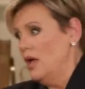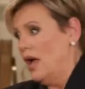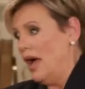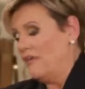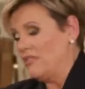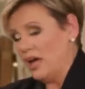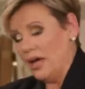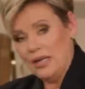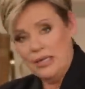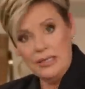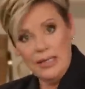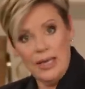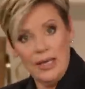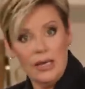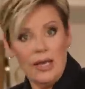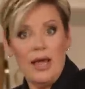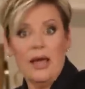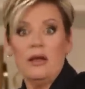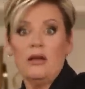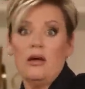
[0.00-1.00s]
I've got a
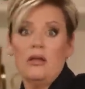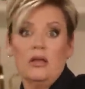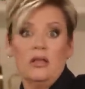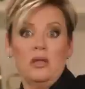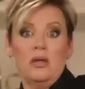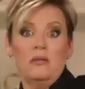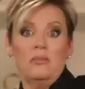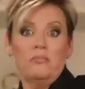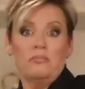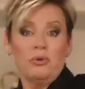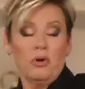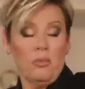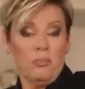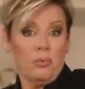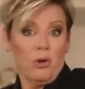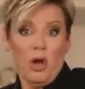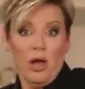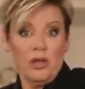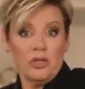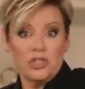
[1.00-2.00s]
deadline on a
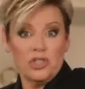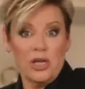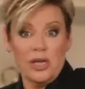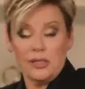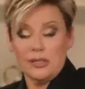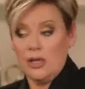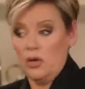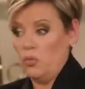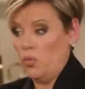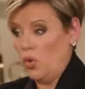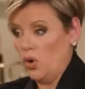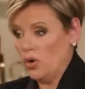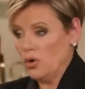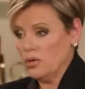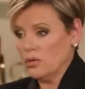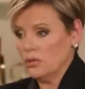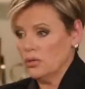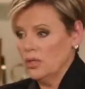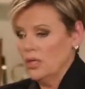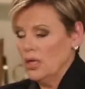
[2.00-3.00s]
project at
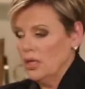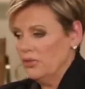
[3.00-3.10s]
work.